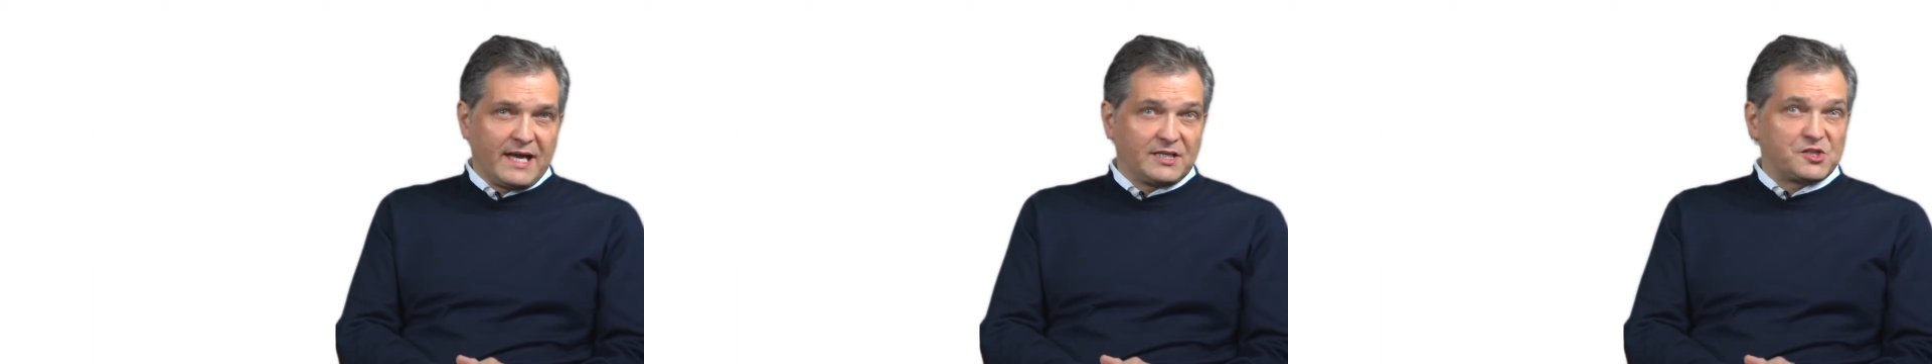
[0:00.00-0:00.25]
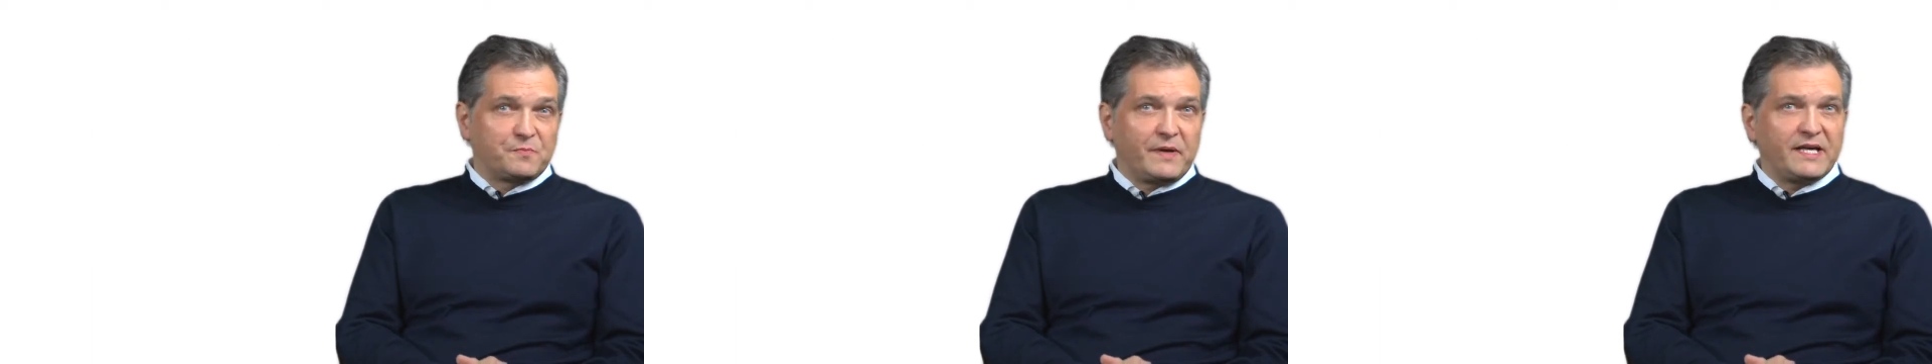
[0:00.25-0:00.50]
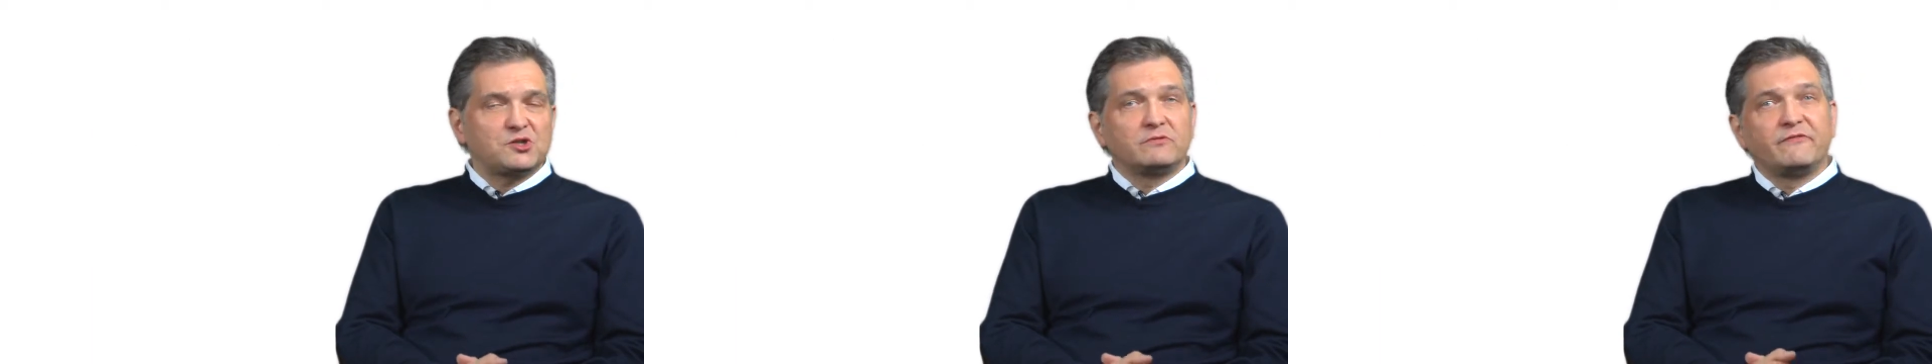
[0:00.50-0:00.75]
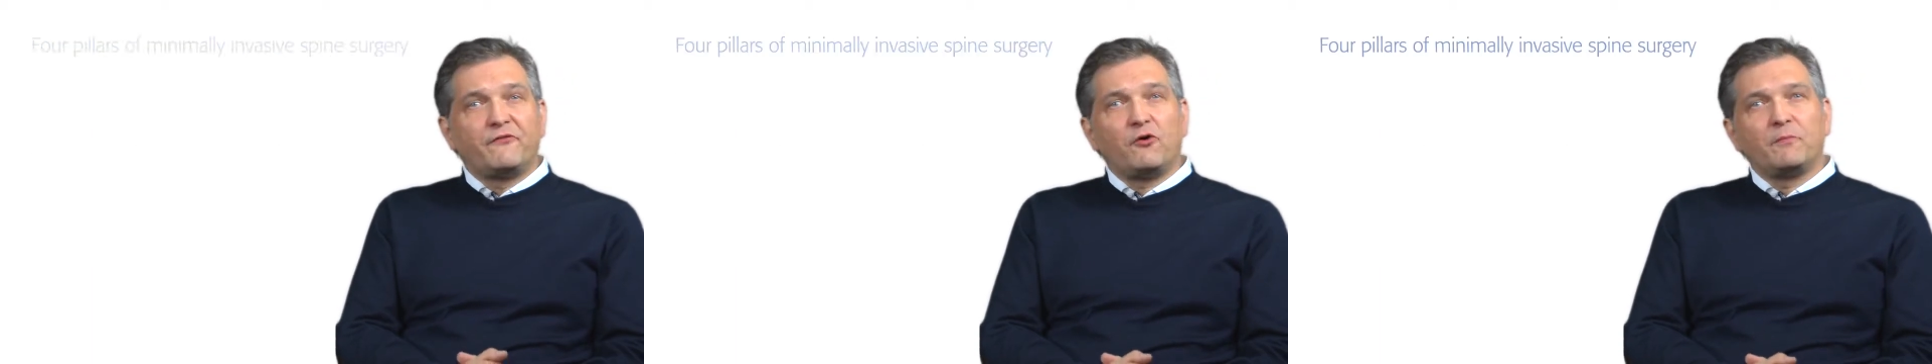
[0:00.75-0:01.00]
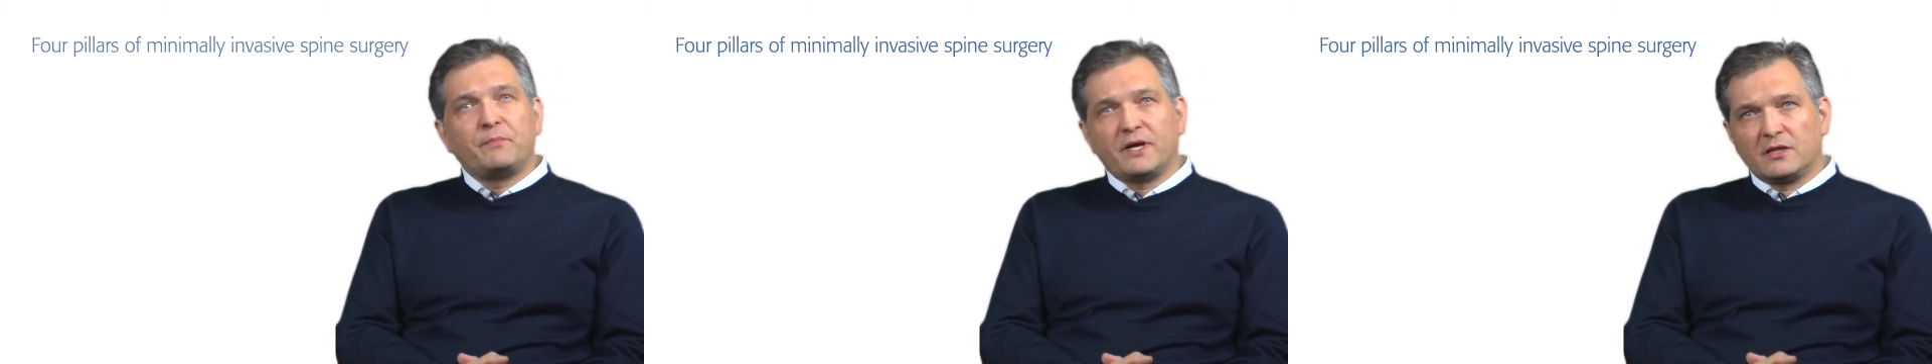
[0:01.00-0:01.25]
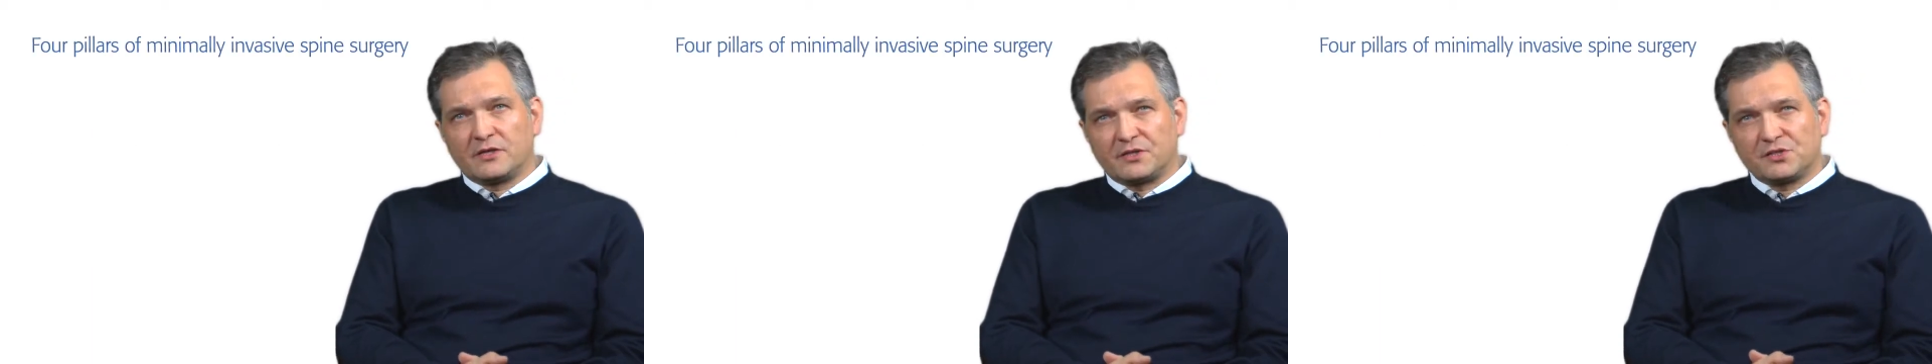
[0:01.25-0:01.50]
It is based on four
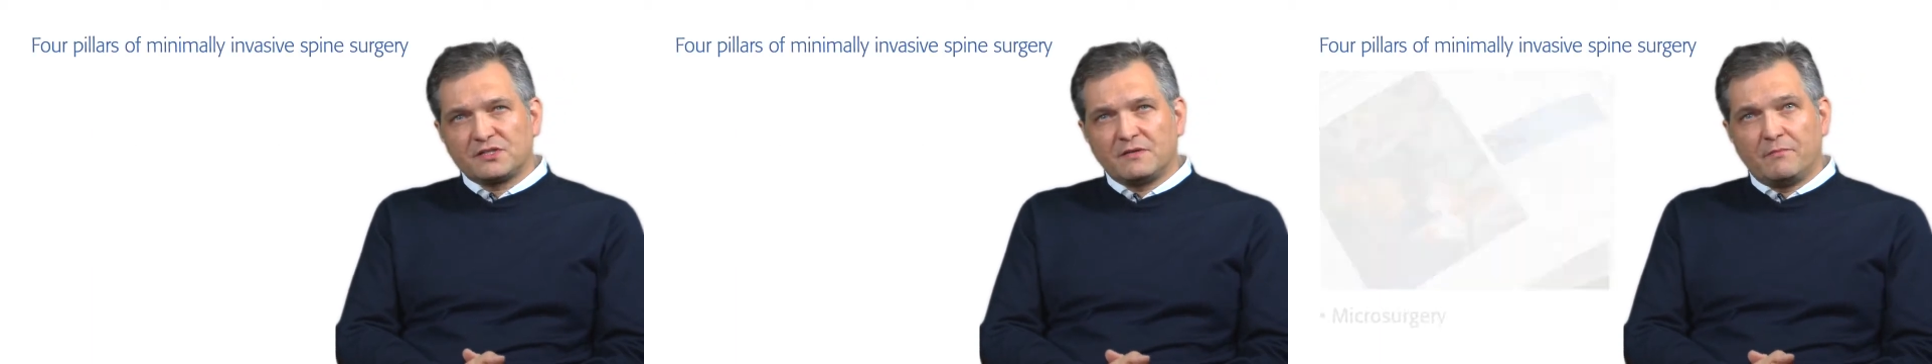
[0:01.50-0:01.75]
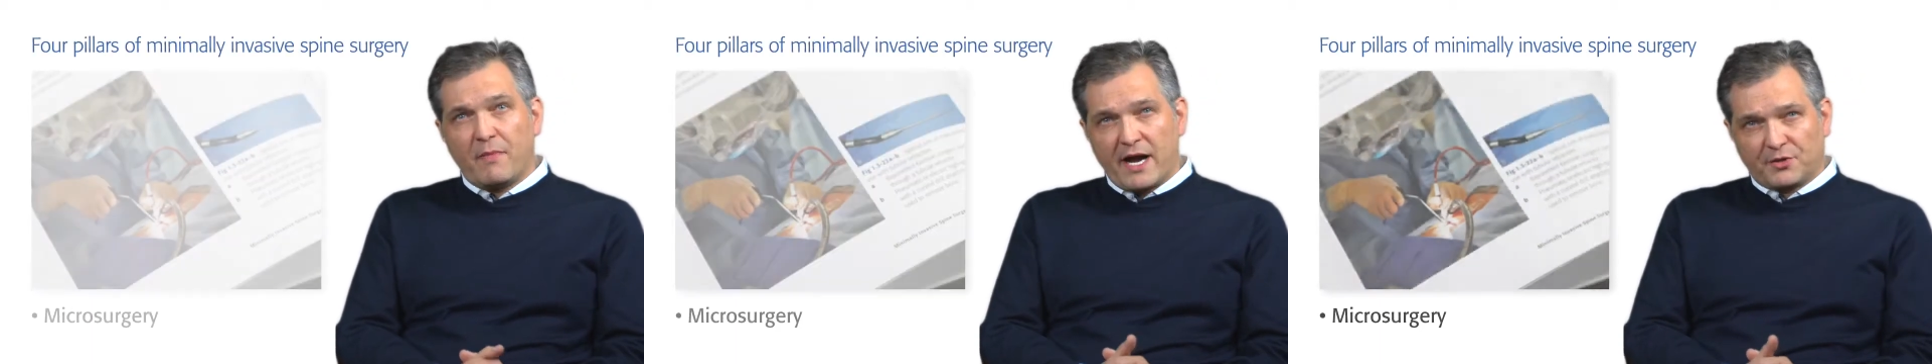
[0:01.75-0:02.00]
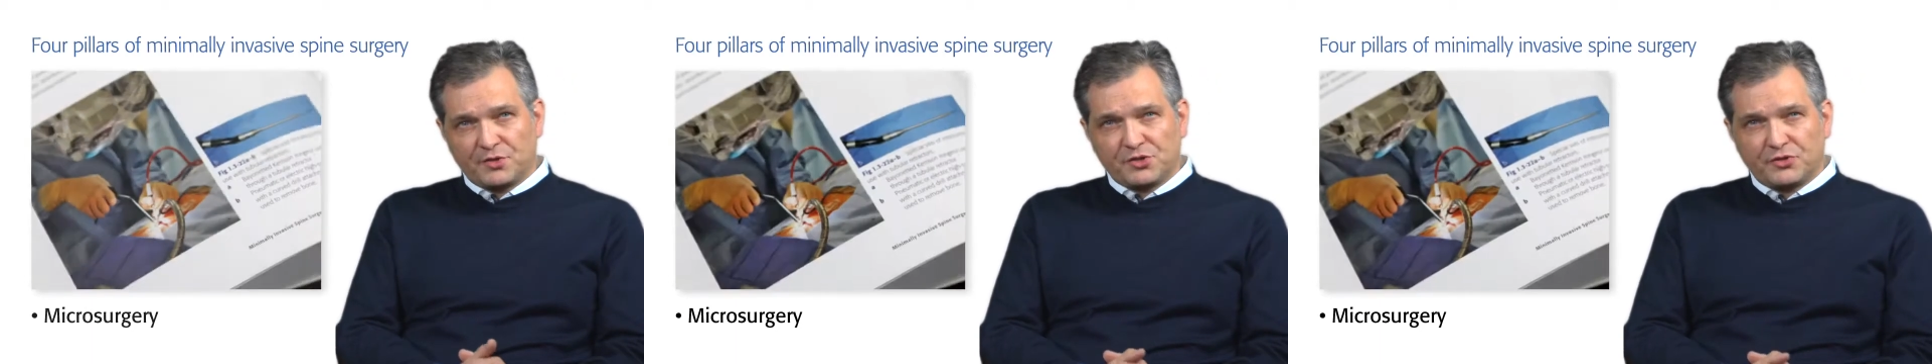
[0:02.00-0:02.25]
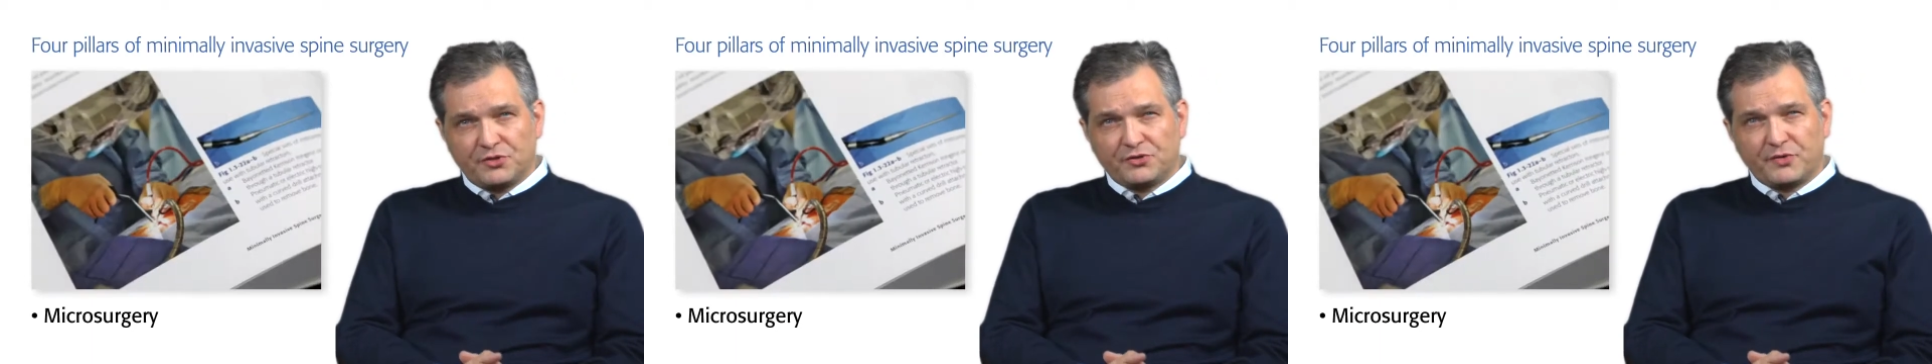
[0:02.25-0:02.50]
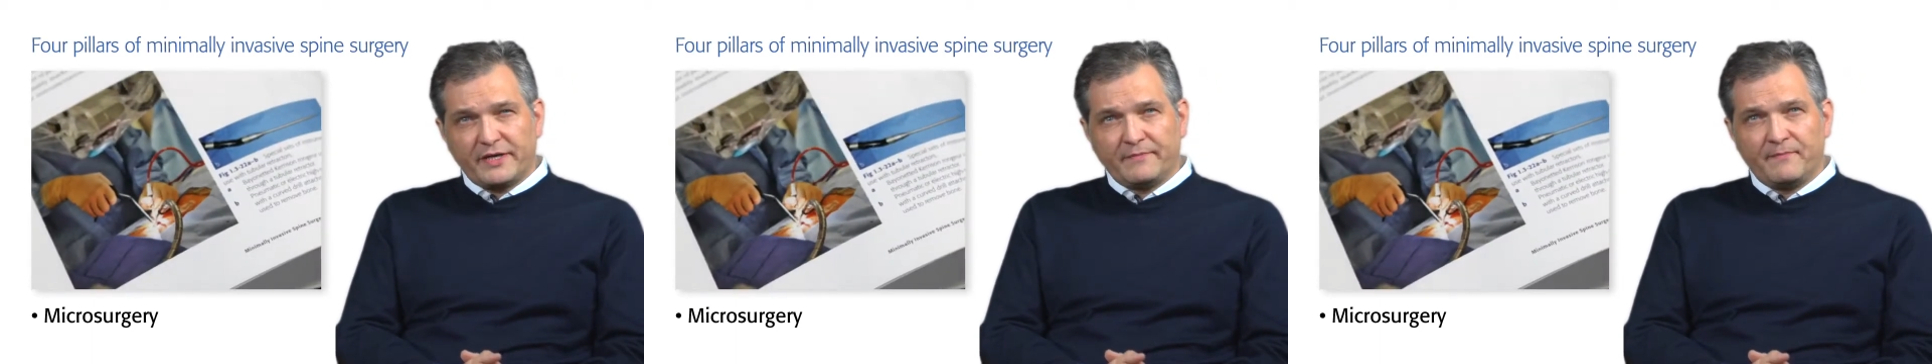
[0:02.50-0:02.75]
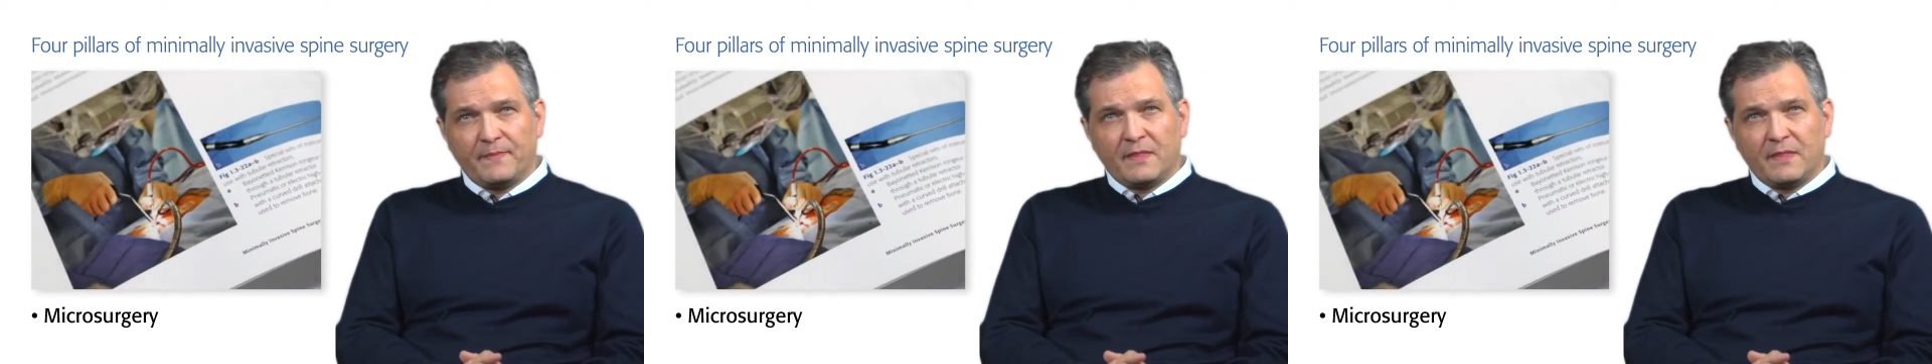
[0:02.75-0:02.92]
pillars: microsurgery,